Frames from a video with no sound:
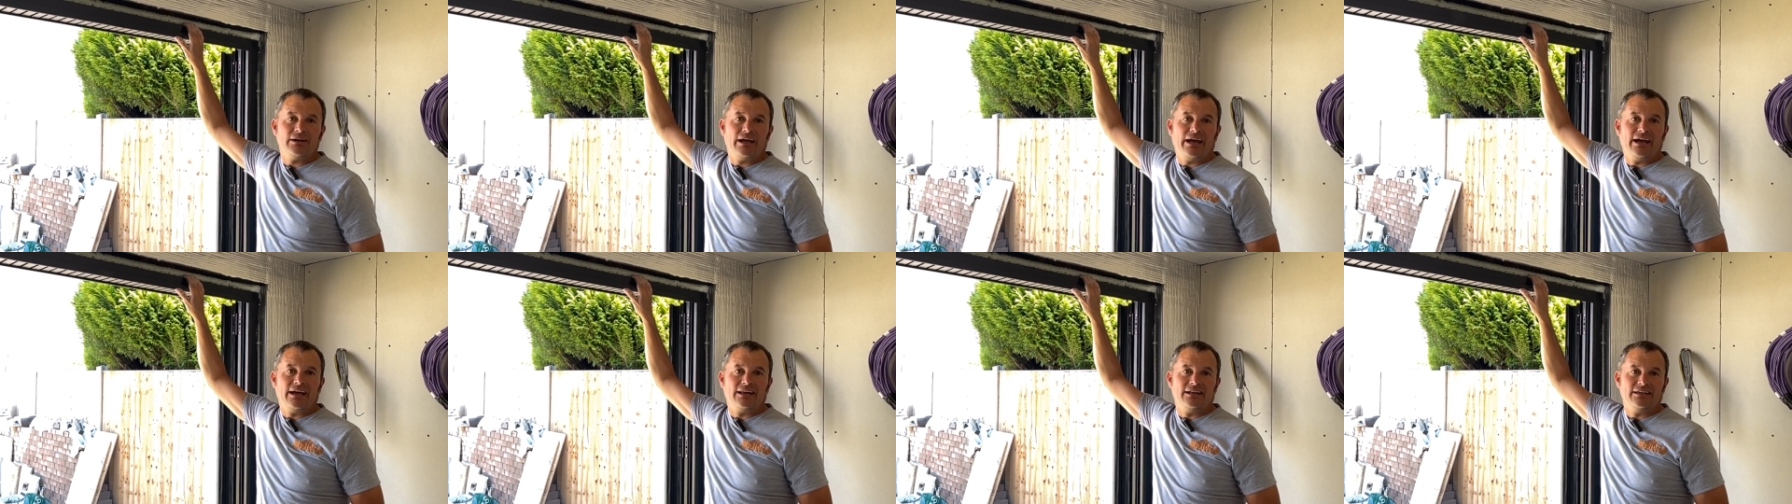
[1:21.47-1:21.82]

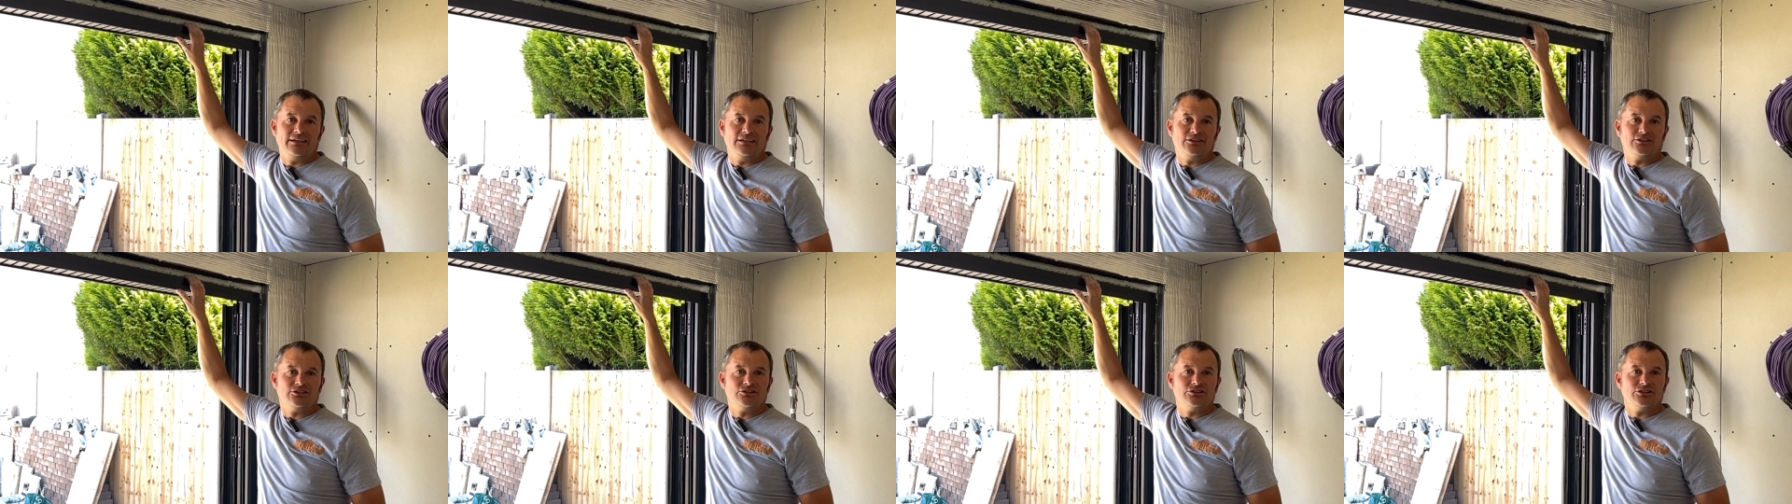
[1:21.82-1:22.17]
air
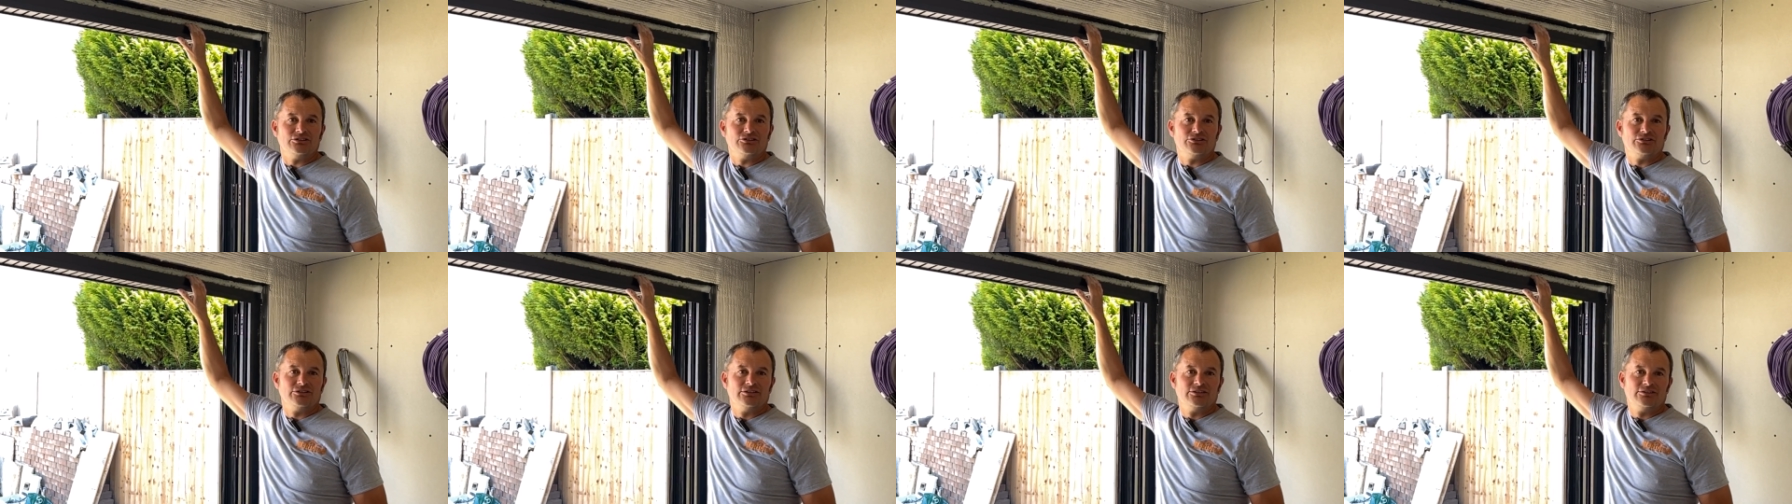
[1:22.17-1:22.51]

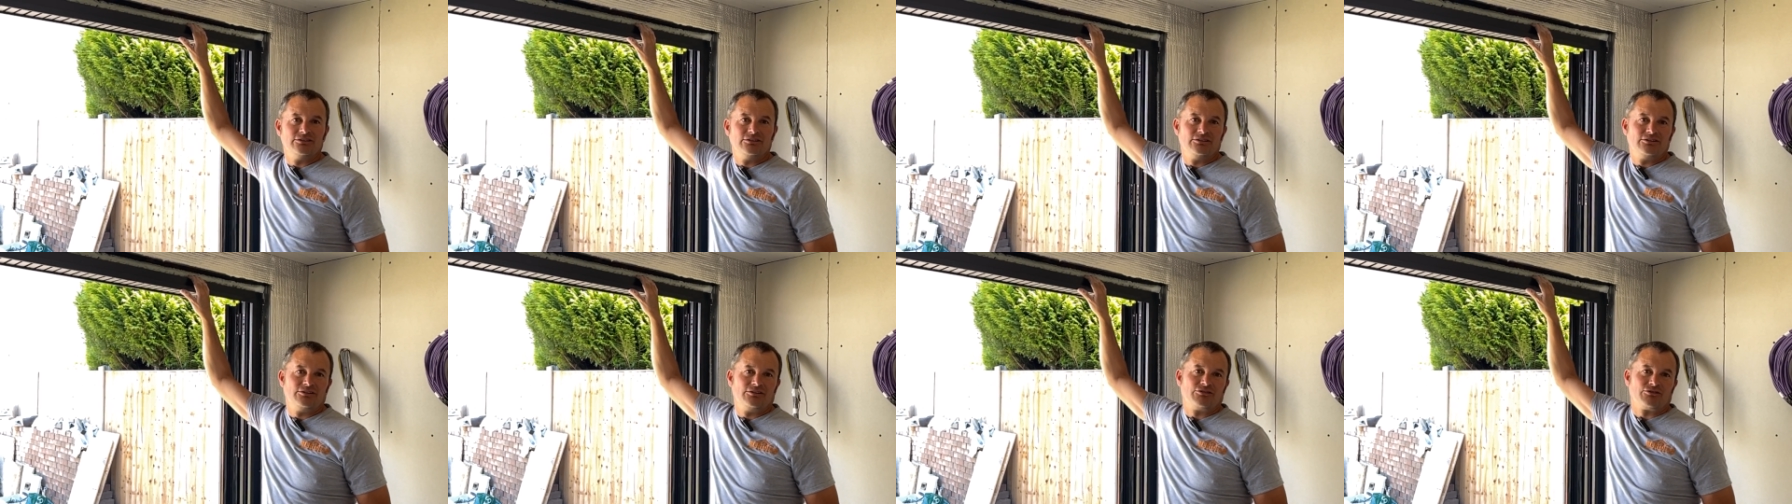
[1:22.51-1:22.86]
leakages
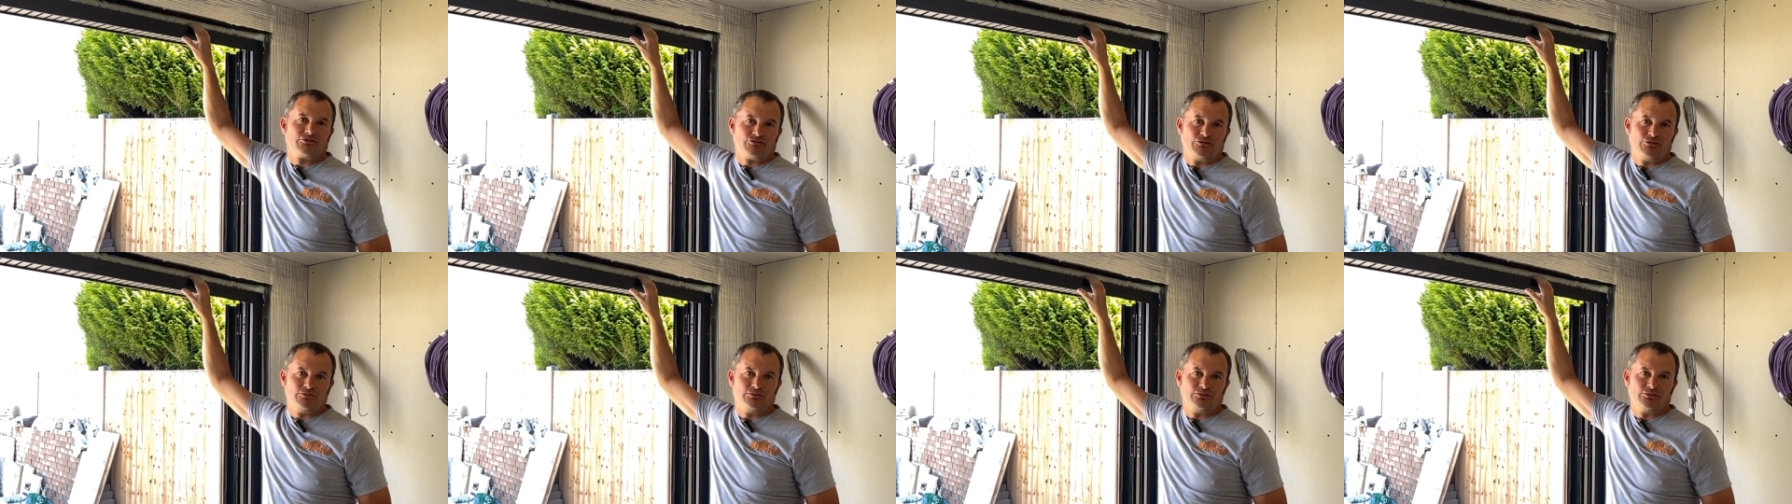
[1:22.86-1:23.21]

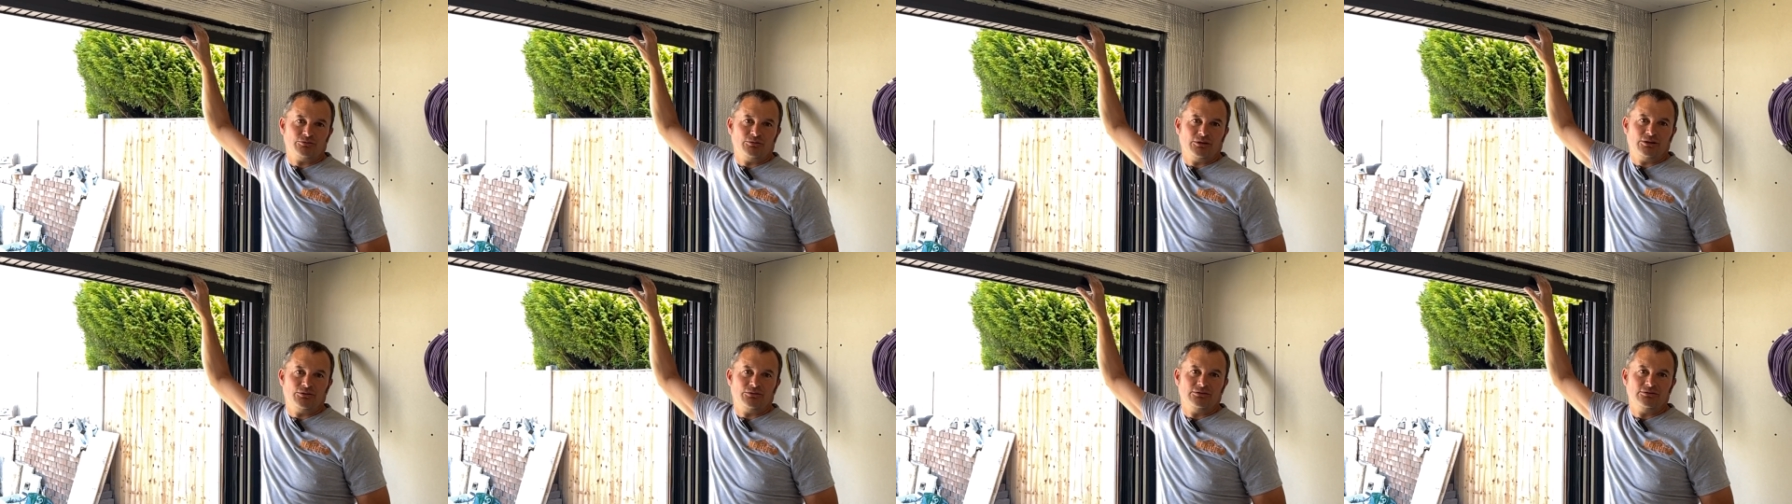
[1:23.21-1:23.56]
through as
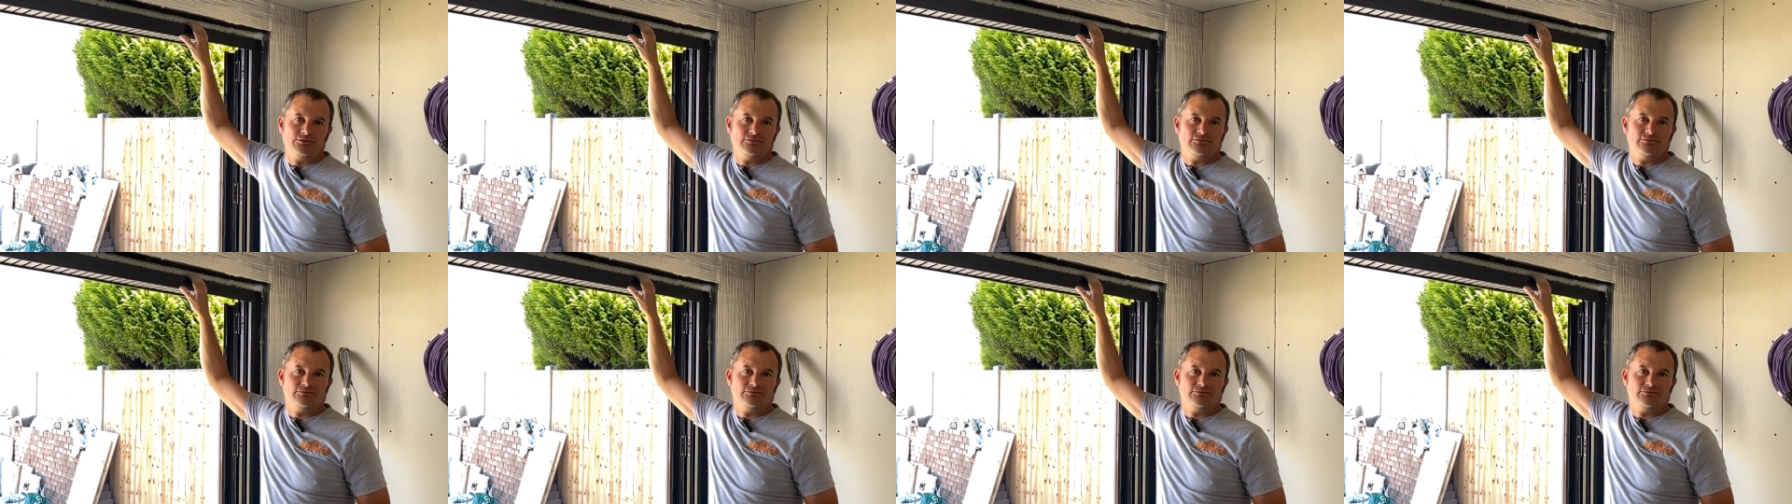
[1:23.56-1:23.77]
well.